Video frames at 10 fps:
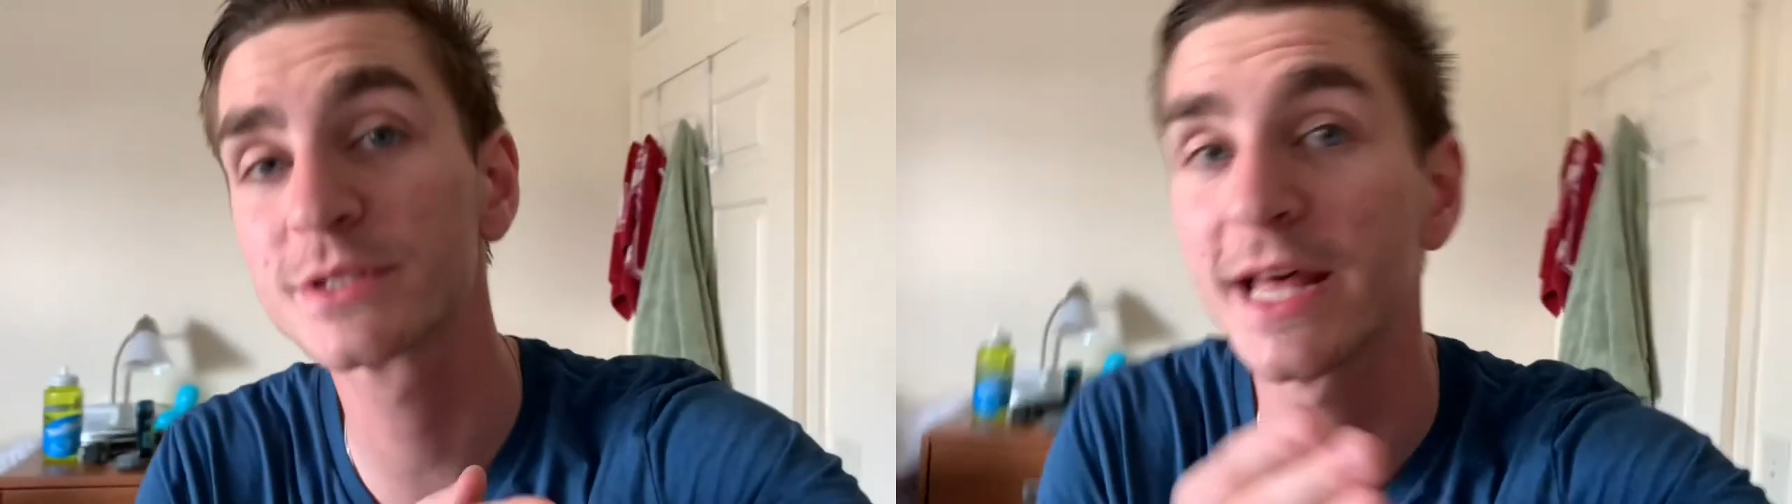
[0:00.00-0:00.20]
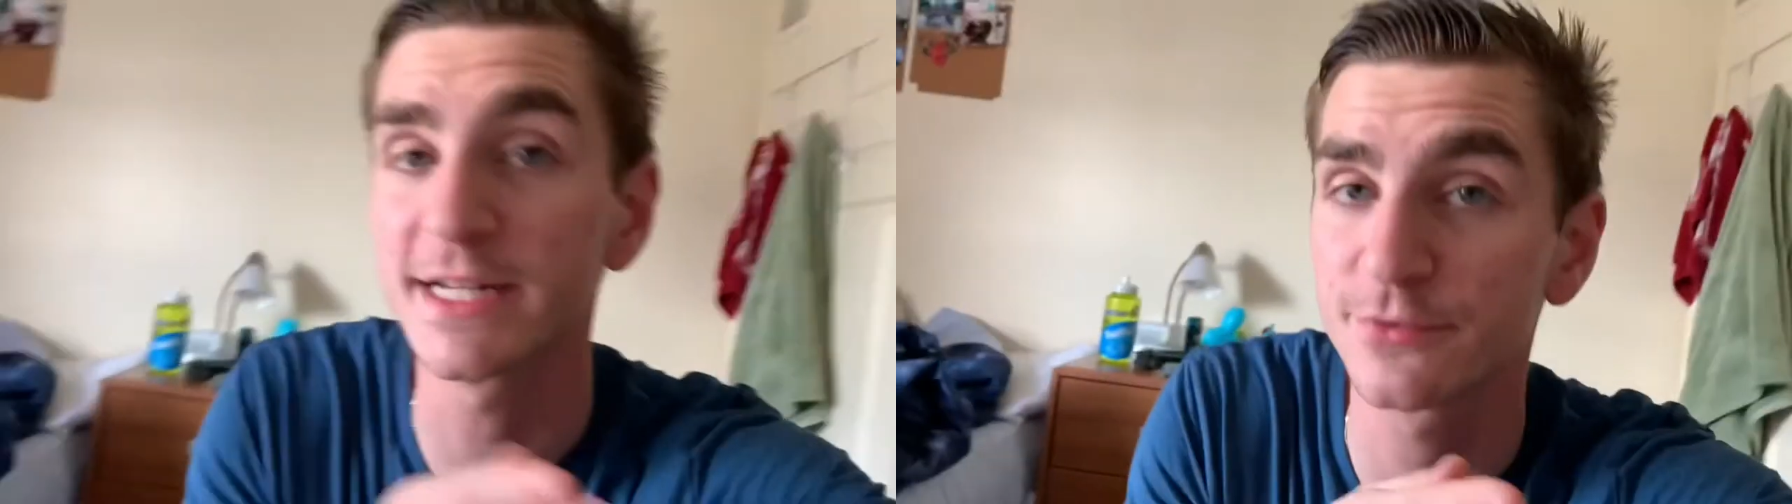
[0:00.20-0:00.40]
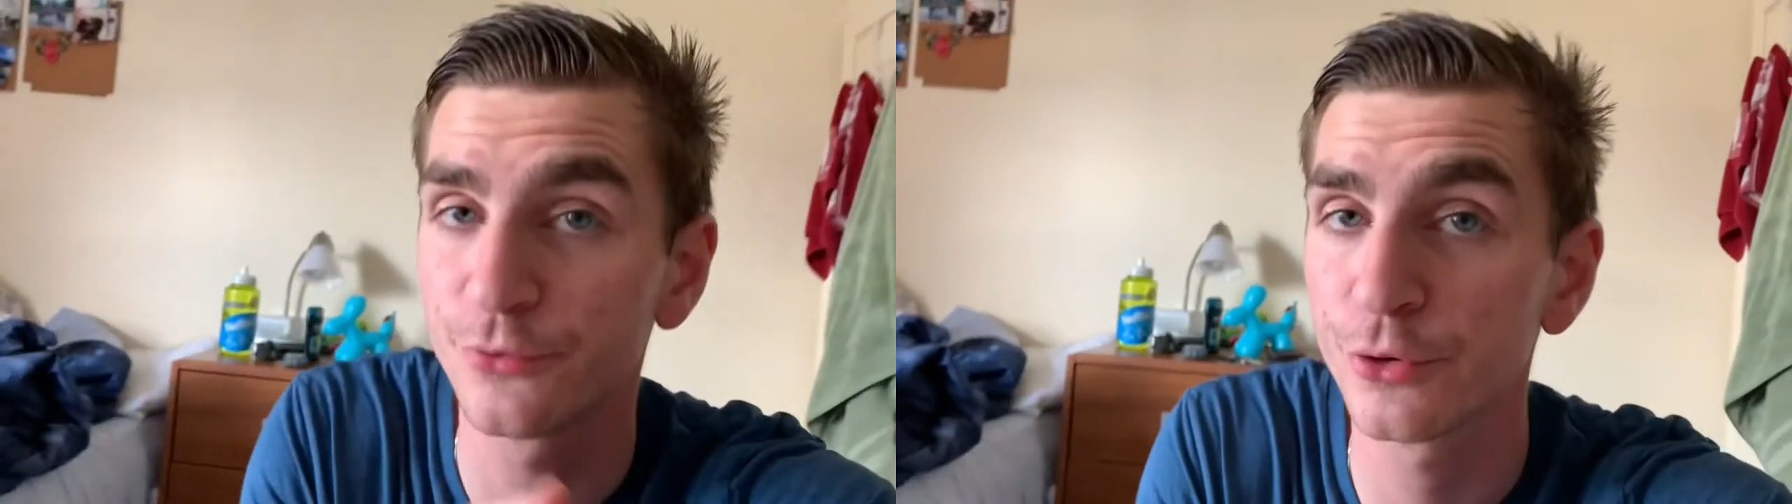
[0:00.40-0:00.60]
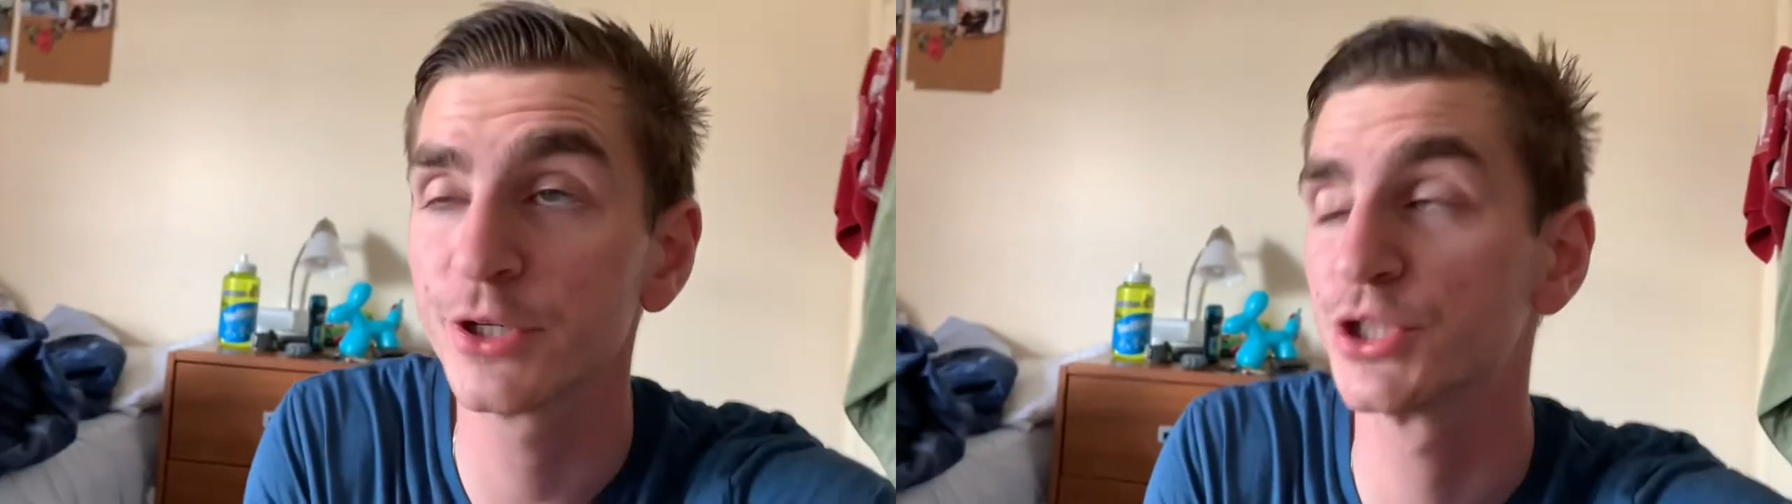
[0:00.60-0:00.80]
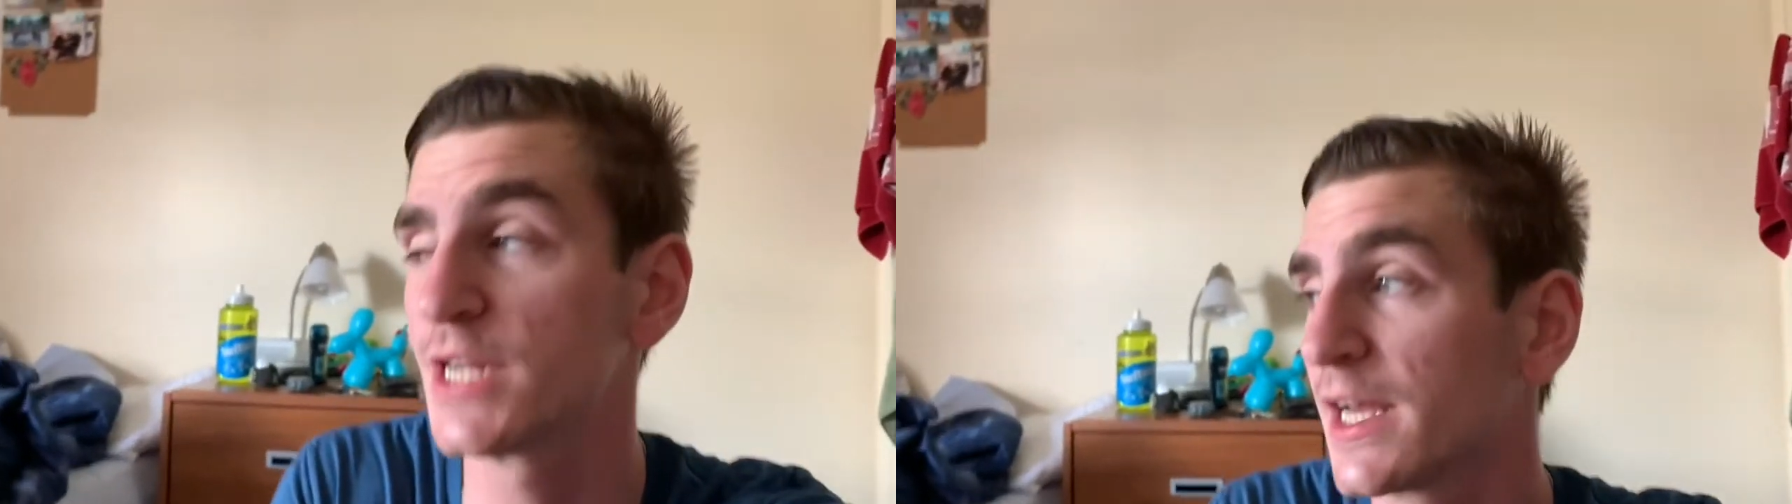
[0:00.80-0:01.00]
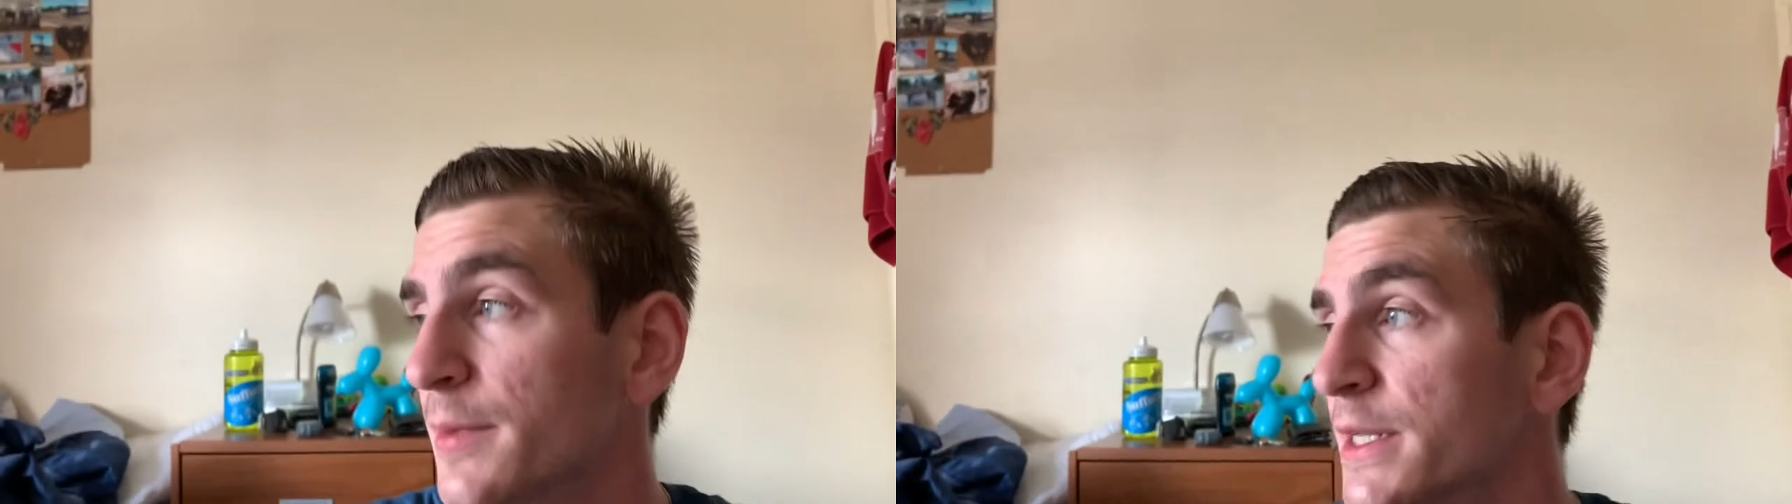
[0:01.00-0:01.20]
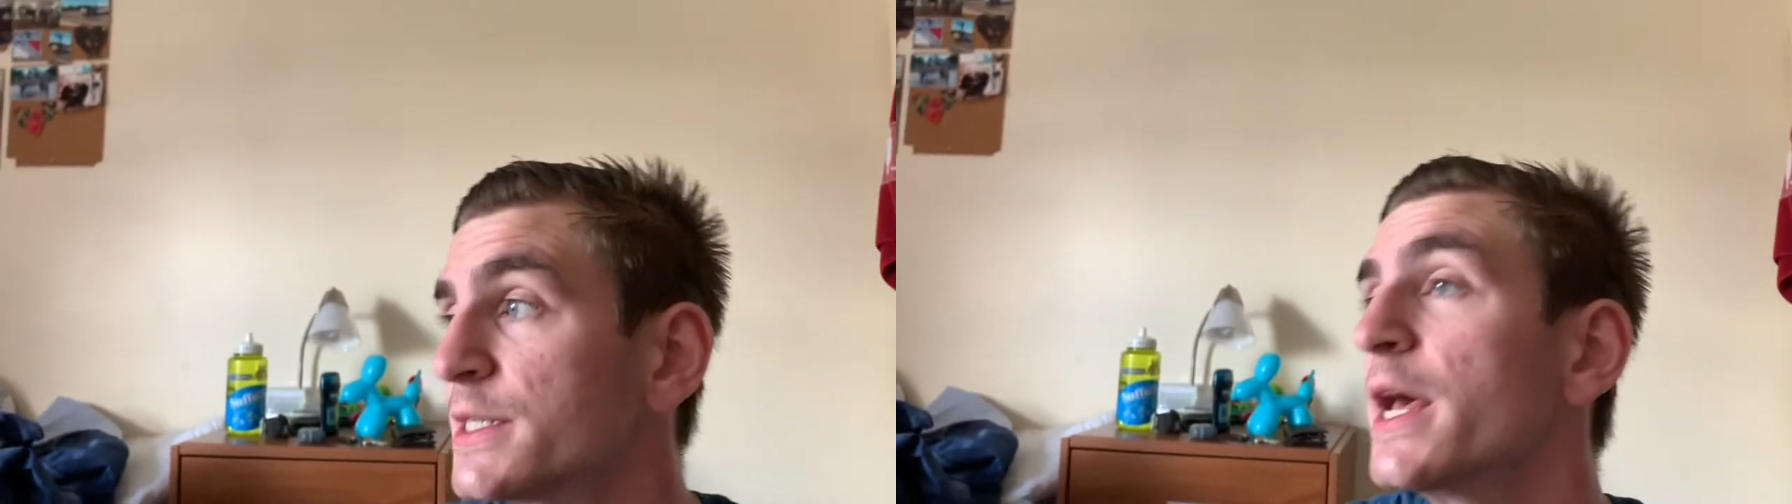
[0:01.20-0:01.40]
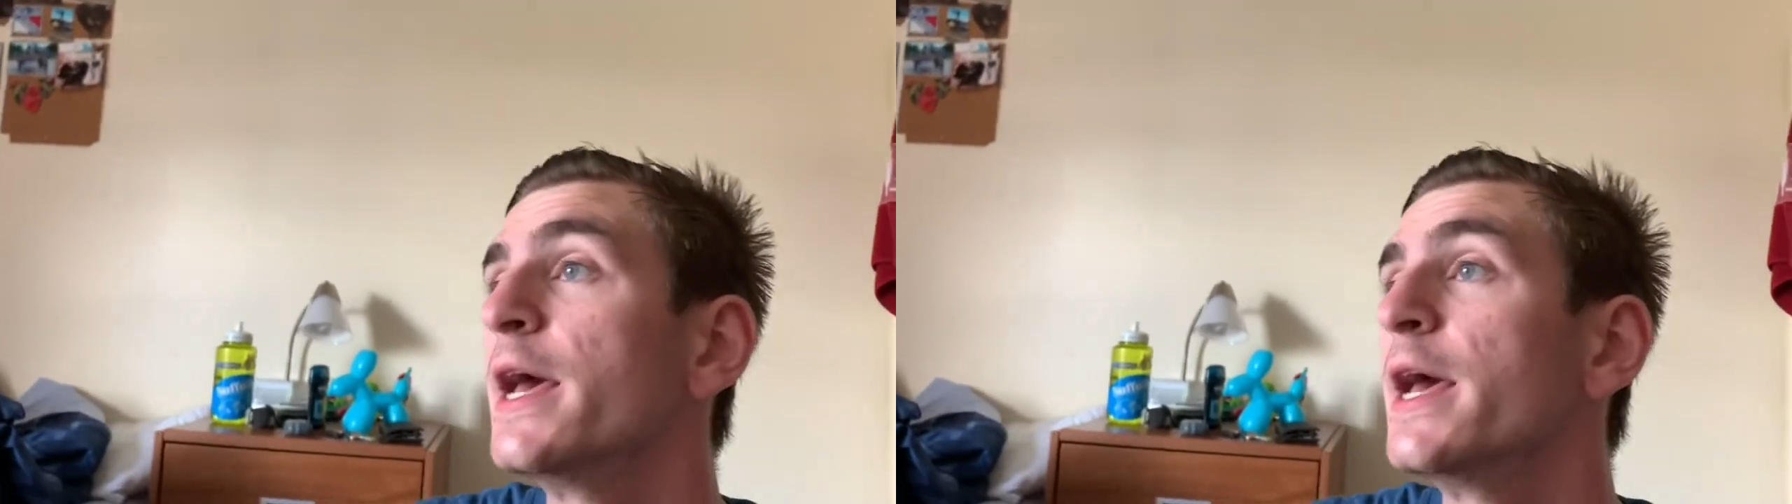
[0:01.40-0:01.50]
last footage segments